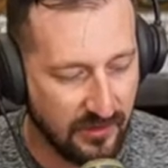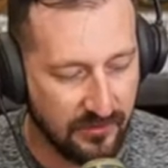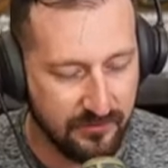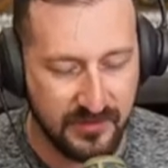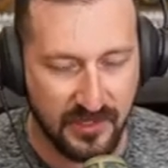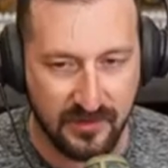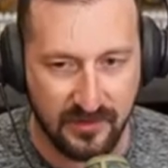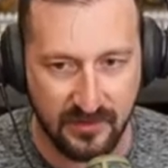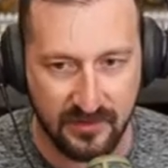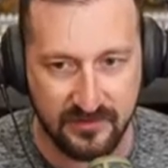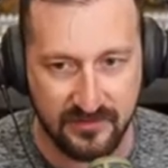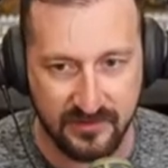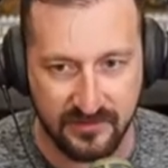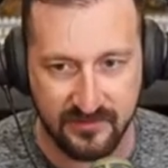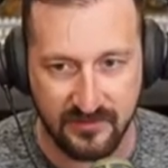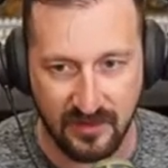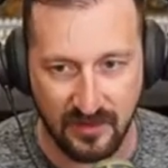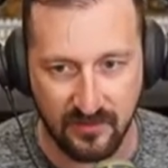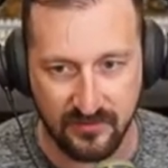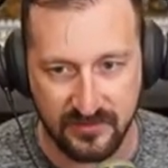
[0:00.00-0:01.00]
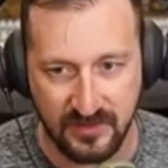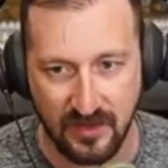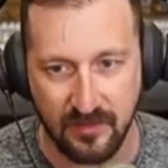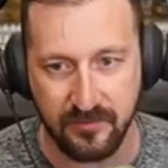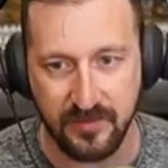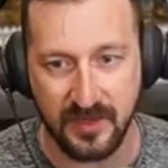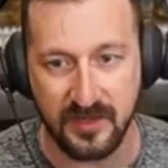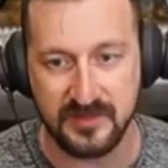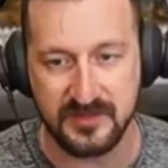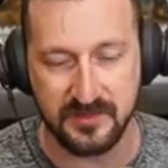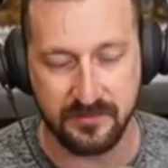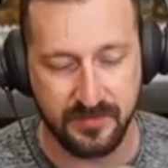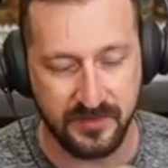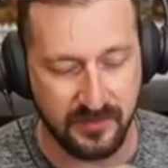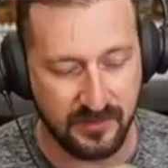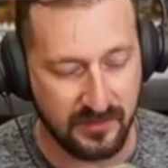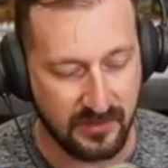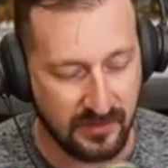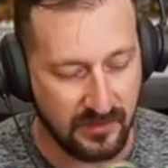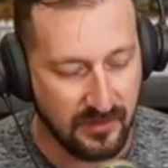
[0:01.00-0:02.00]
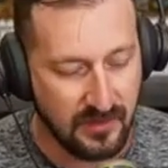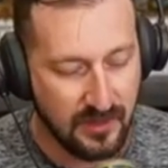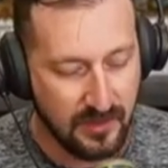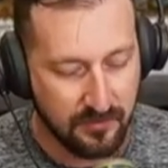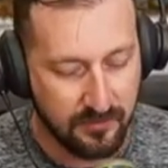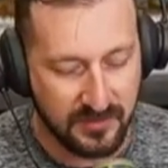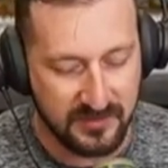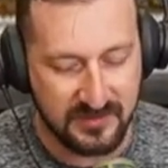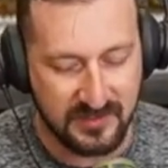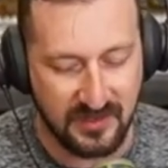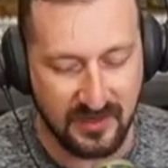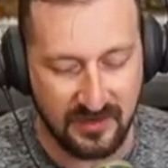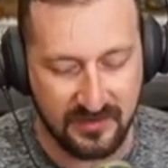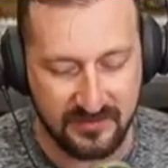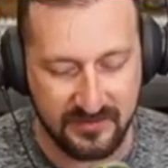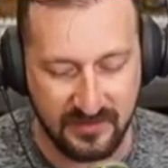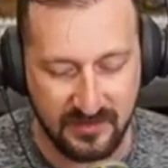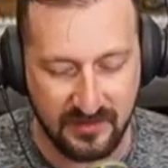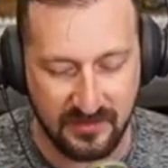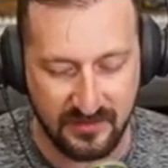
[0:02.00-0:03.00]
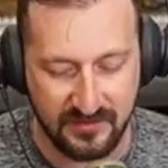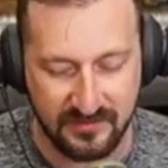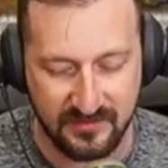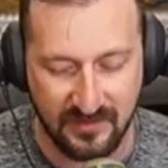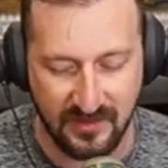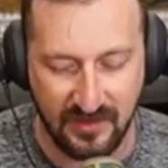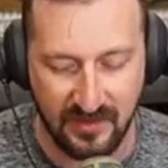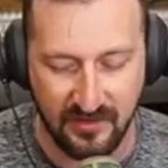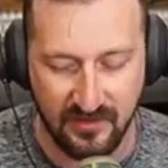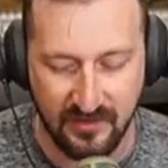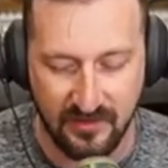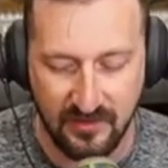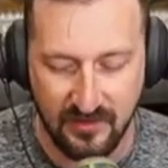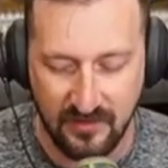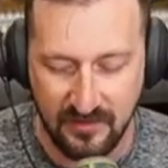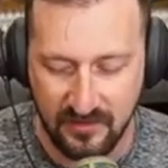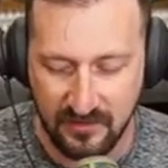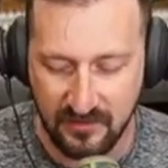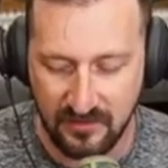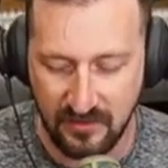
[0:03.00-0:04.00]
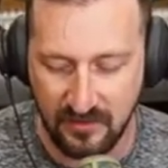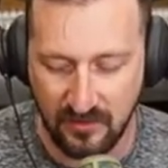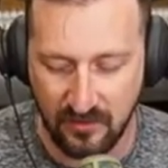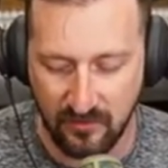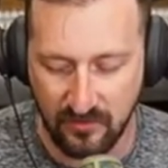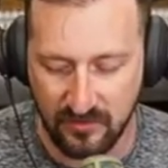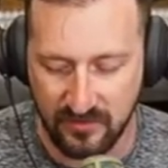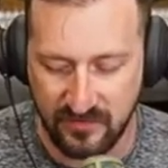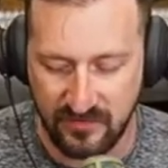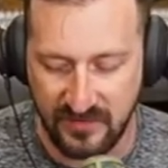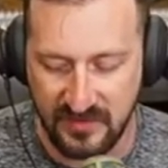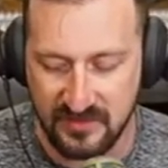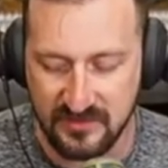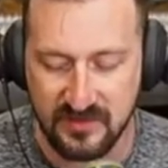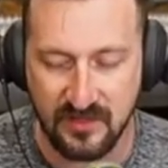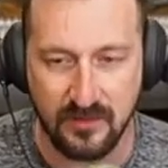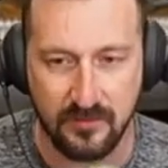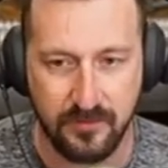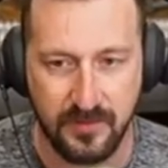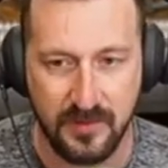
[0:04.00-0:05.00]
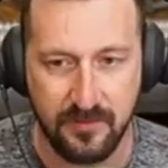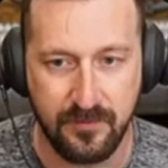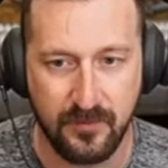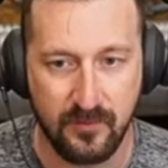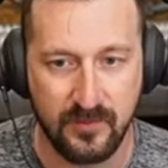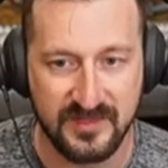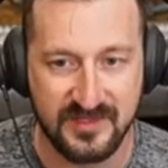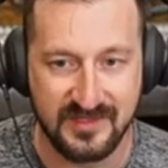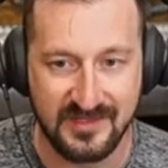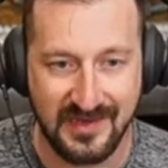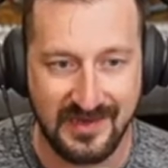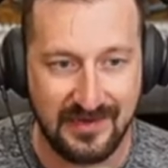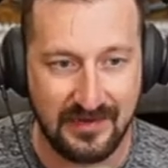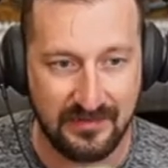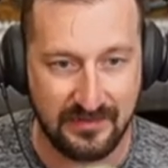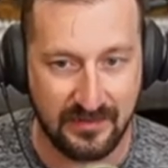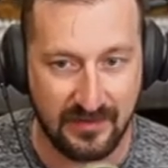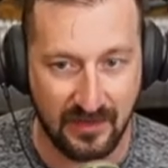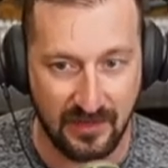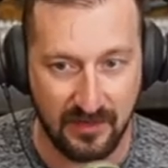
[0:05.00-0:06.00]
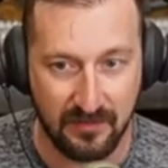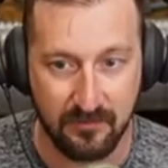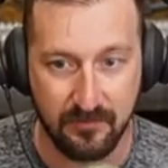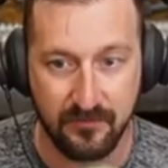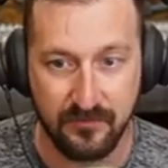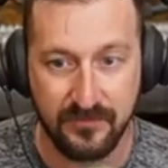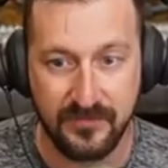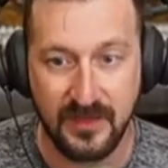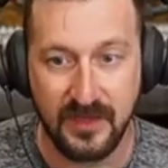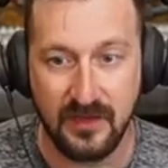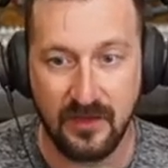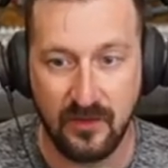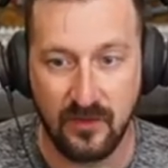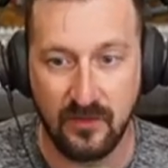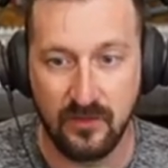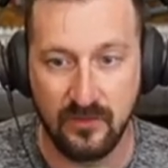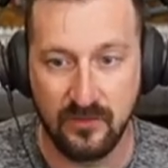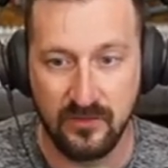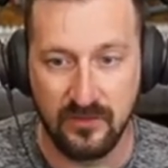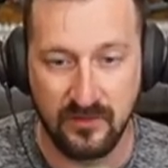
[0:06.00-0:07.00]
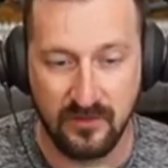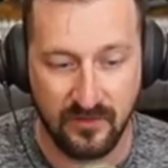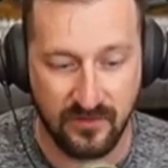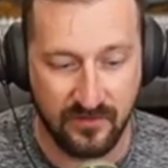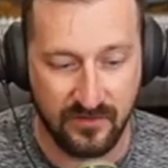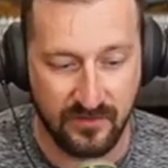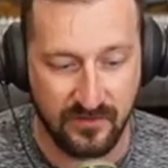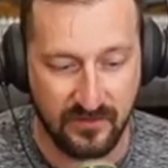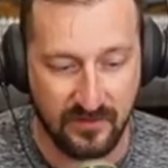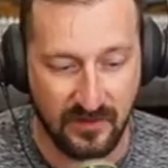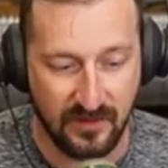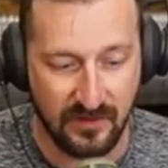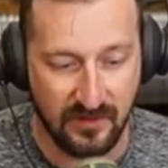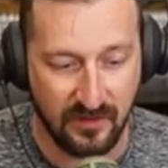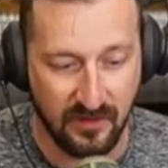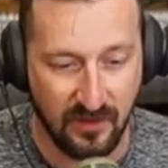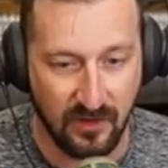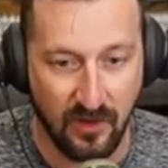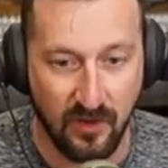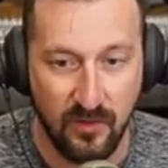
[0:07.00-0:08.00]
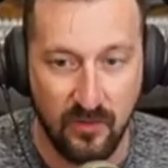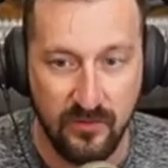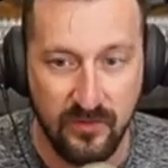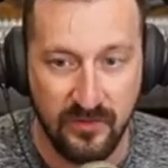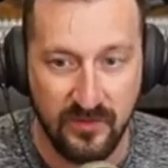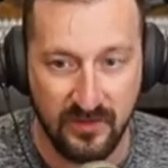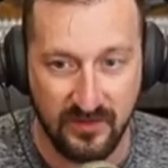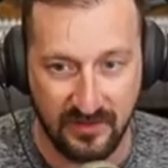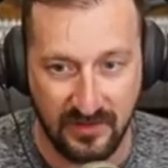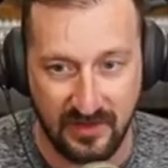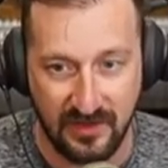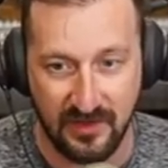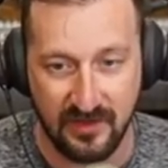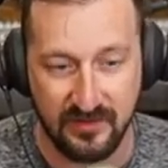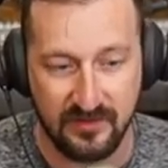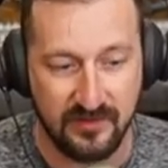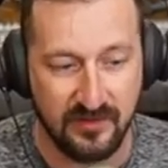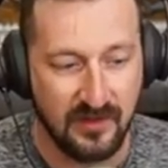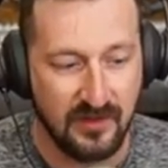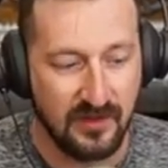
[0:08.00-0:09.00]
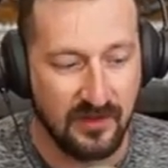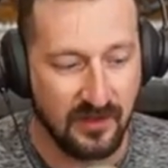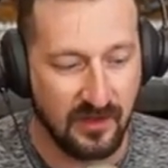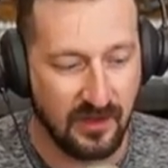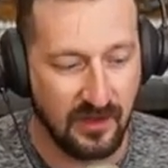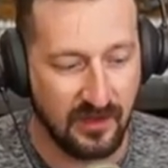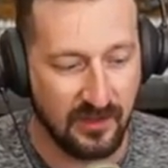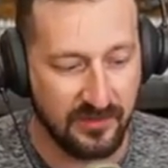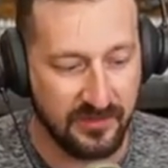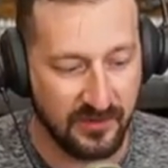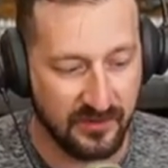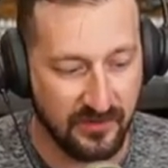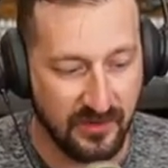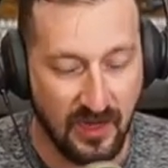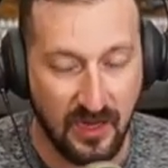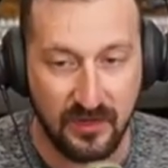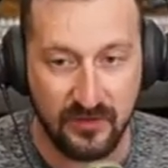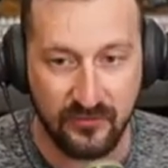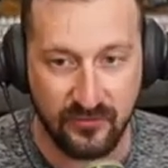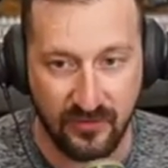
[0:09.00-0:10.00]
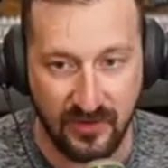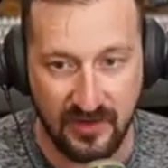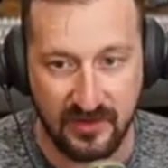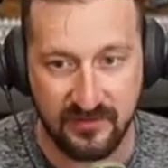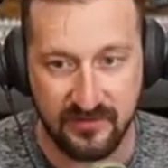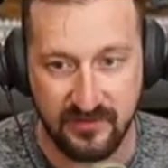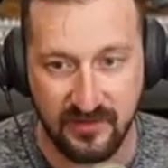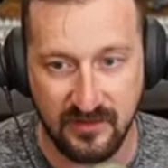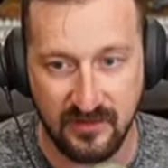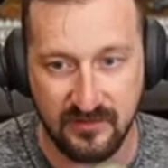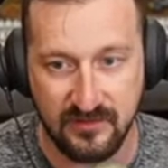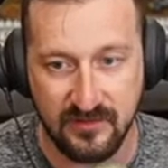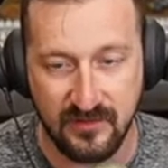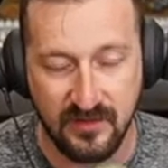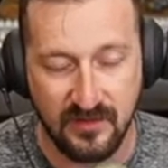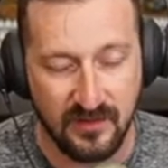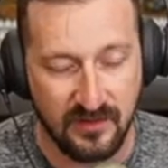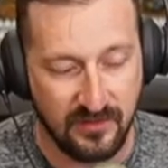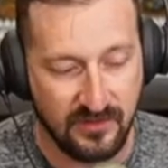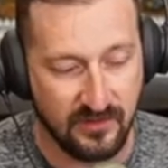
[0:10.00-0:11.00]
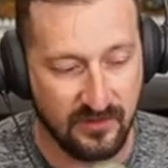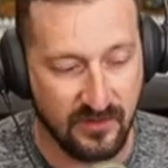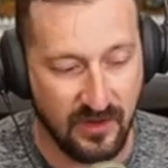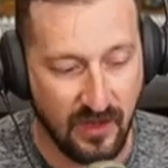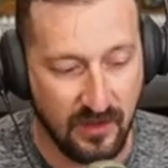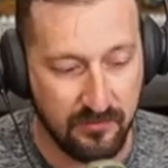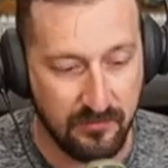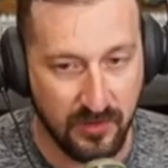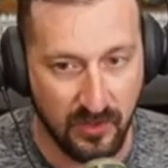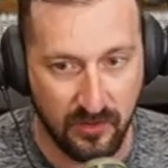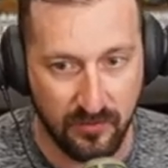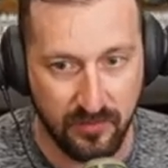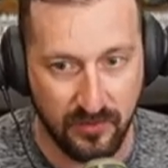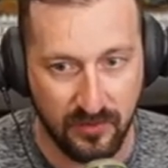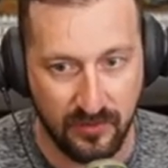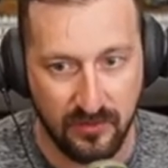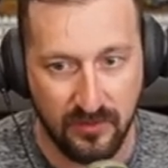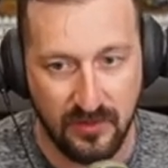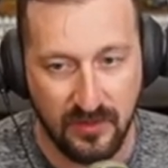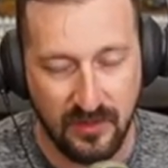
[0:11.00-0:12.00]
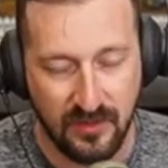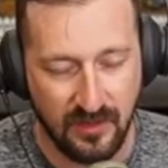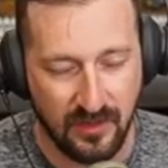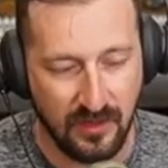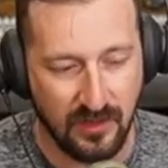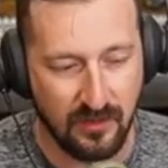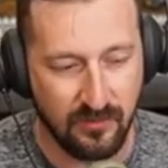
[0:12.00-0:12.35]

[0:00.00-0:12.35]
I'm not going to discount that possibility, but the idea is that, you know, these are the people with skin in the game. They own the land. They're not transient. They're not mobile.